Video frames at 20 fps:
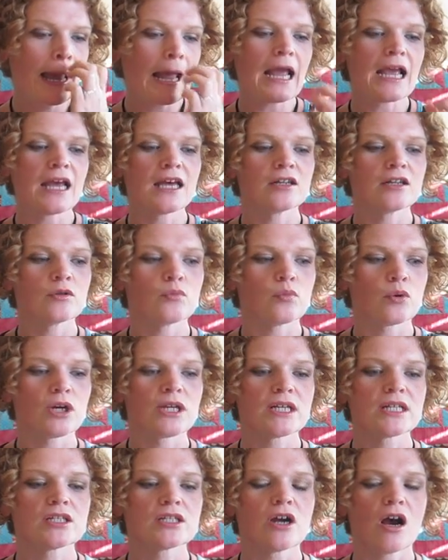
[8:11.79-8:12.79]
and we're
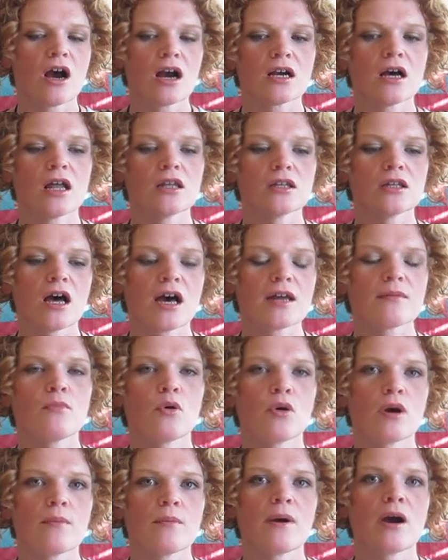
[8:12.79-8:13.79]
going to talk a lot
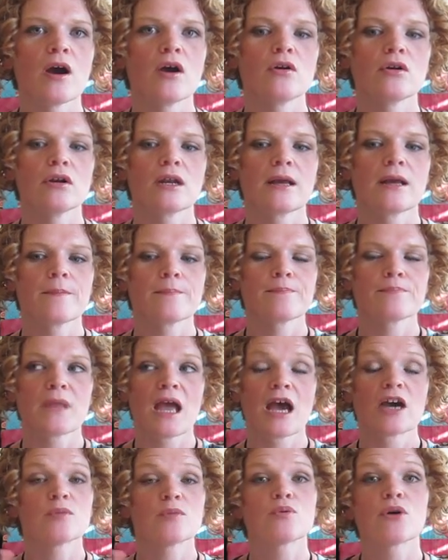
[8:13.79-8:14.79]
more about
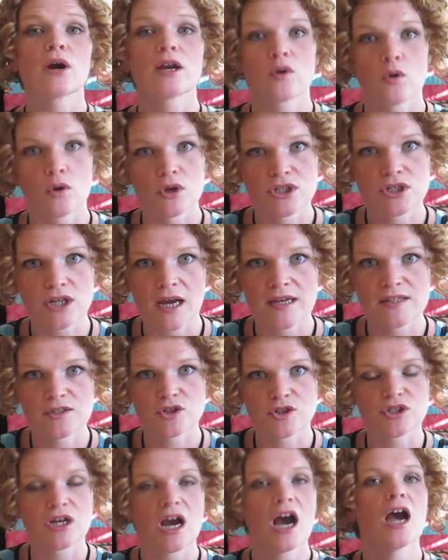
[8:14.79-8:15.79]
how to prioritize
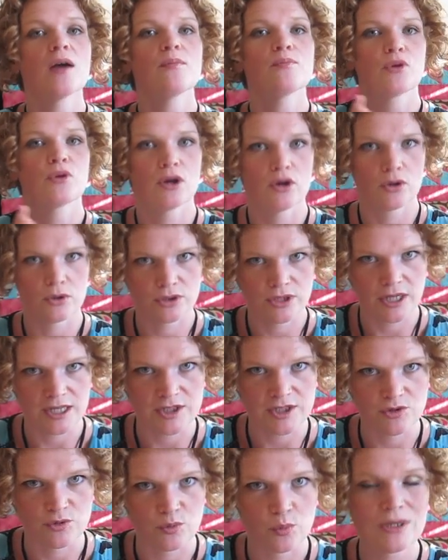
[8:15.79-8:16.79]
your time,
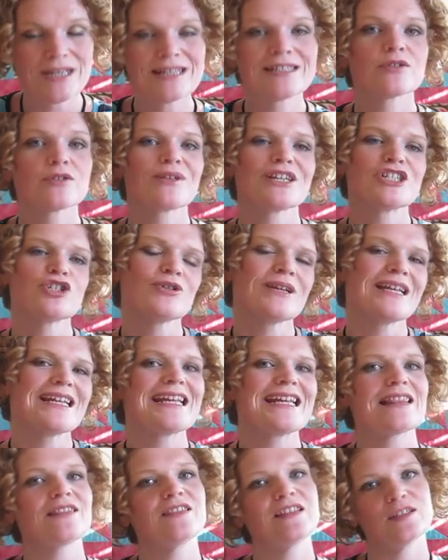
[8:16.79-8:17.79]
prioritize your week, so that you can
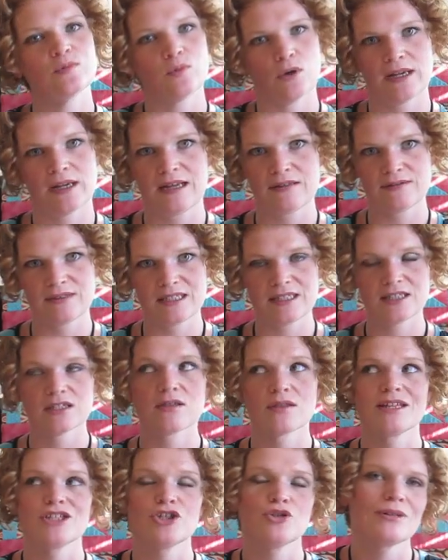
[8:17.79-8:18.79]
get these workouts in, so
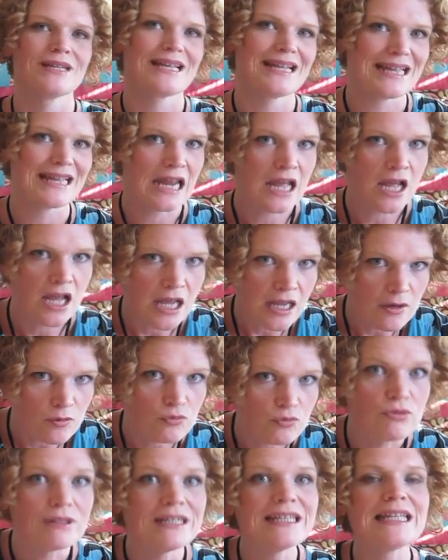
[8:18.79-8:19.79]
that you can
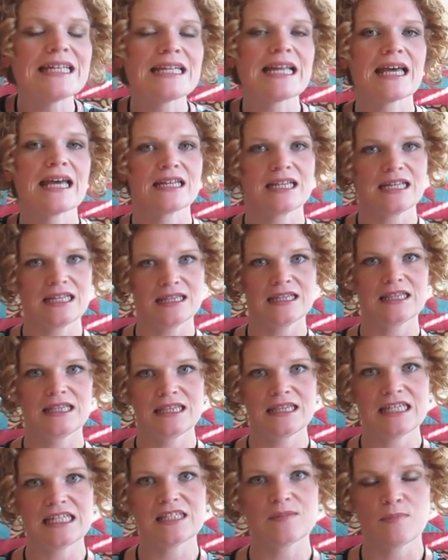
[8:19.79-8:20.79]
really get in
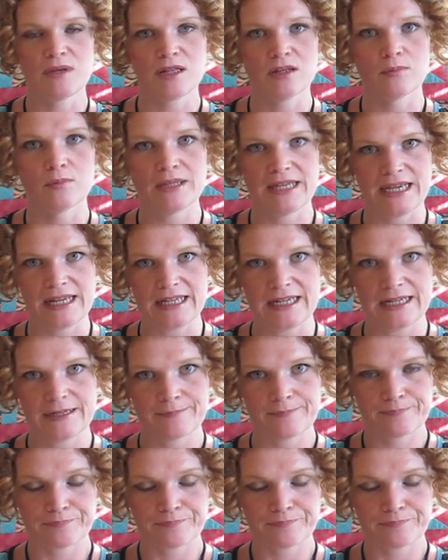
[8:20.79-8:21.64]
these meal planning